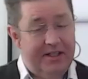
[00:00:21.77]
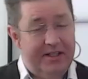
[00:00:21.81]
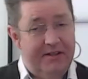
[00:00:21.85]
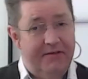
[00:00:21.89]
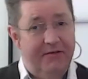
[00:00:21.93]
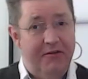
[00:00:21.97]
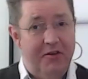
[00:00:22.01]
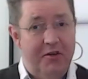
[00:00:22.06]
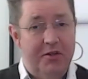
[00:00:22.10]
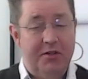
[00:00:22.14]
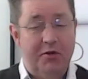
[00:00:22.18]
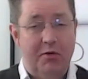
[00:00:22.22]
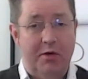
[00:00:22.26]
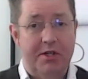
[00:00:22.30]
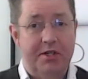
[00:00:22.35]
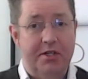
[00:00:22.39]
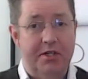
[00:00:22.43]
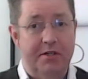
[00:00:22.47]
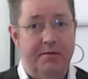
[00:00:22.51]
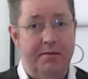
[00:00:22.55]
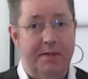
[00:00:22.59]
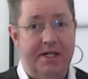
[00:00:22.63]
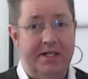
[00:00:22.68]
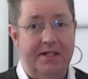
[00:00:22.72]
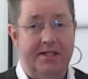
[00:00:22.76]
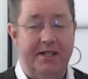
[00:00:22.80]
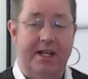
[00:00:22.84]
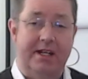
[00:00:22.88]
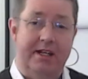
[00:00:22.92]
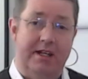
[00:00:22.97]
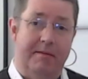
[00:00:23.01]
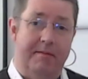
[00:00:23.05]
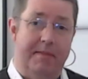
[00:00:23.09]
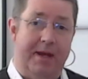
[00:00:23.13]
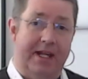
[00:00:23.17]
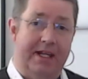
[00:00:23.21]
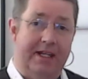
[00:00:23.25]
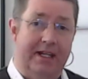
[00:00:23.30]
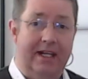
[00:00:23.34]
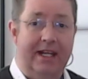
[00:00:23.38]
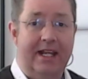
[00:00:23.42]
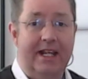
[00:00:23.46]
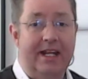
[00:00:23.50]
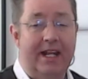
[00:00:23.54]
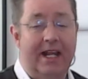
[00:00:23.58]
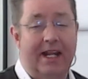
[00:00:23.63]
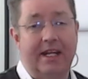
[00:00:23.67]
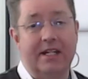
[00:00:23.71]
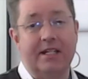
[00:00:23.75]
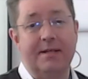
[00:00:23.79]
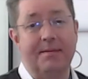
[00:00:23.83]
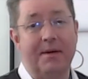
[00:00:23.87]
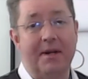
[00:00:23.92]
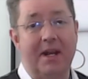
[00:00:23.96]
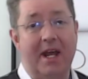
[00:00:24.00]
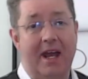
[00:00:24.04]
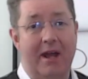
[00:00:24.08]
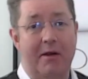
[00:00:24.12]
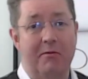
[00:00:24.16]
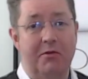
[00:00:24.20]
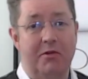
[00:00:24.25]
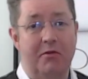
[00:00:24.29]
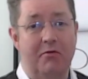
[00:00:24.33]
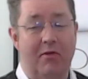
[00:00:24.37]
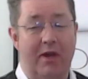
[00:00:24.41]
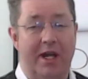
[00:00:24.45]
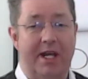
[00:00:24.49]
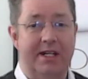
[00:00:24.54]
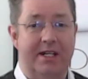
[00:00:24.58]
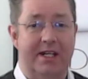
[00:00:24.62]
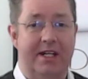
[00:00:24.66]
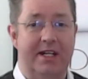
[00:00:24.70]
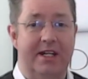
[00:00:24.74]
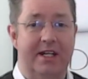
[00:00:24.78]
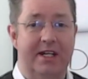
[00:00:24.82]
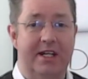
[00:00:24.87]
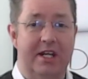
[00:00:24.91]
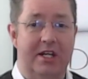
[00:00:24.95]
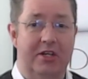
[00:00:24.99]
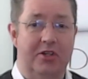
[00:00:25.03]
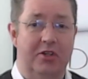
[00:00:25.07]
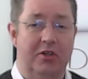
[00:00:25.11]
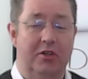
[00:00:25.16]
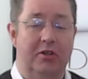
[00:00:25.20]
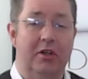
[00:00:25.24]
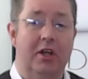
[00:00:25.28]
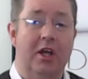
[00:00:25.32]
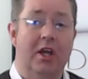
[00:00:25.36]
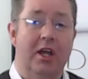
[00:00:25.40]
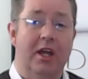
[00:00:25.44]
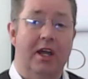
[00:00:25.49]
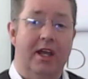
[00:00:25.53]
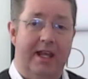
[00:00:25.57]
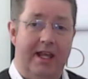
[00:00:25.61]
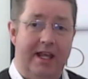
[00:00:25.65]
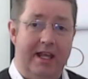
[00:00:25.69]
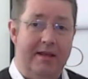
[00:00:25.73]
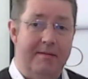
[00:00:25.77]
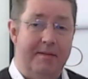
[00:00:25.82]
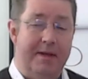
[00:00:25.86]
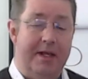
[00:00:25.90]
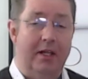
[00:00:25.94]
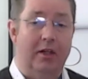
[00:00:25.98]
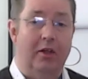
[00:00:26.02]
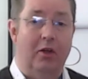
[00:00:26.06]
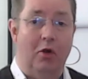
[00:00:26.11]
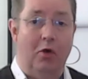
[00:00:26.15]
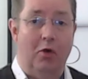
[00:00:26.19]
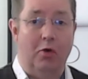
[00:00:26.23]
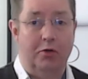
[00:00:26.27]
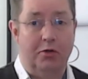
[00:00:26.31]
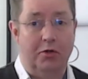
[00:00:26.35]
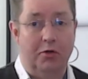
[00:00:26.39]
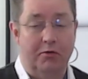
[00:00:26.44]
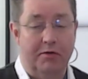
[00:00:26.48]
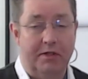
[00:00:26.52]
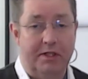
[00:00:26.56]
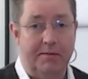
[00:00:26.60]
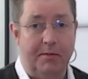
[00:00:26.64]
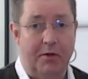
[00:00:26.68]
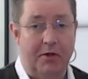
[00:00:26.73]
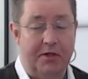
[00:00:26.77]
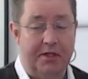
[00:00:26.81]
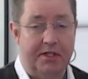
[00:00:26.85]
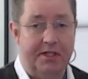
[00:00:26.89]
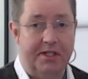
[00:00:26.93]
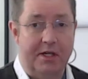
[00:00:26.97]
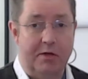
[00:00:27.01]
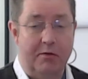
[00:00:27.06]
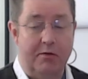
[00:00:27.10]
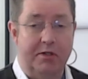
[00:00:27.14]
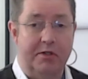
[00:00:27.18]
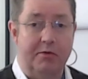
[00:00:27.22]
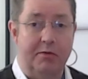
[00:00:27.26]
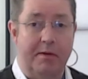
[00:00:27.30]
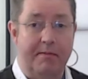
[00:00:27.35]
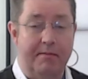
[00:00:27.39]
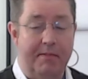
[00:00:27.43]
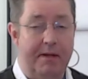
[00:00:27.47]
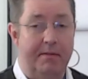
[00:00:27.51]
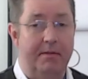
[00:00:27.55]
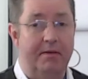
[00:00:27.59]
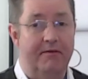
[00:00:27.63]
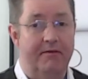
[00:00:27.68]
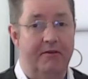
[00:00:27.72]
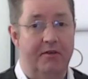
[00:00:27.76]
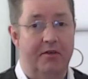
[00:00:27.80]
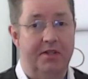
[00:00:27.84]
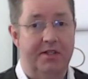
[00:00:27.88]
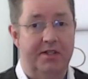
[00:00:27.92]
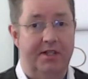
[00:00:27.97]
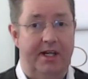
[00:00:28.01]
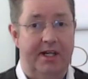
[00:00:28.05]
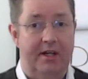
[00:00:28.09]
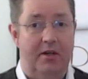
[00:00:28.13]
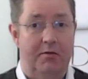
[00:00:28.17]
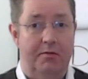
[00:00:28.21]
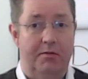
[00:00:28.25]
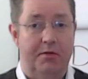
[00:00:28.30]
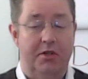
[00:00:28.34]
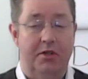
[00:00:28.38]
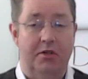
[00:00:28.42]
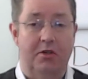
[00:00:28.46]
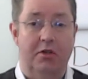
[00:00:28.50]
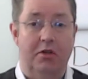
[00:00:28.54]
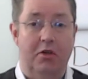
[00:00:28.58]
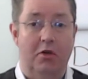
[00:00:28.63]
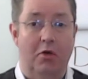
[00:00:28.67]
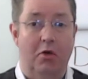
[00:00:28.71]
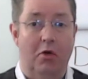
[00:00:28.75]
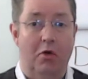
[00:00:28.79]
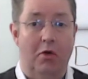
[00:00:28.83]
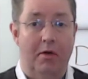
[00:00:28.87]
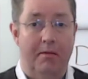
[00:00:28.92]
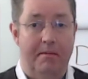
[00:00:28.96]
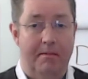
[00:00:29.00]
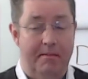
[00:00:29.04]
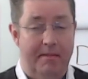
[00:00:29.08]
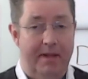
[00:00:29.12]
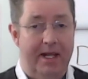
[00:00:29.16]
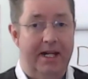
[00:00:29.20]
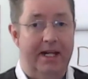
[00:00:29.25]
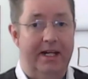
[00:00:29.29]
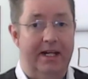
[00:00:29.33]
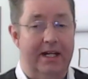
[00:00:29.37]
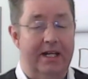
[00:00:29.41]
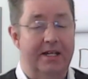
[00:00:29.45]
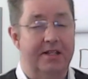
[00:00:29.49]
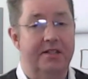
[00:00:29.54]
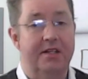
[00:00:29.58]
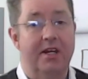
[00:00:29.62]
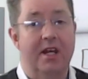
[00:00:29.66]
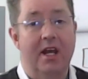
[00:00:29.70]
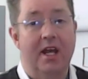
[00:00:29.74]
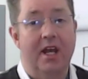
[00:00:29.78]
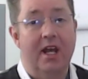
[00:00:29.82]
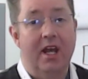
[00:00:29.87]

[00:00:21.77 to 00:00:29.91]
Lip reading: this first question has been sent in by Glenn, and it's about how to write an initial email autoresponder sequence when people first sign up to your mailing list.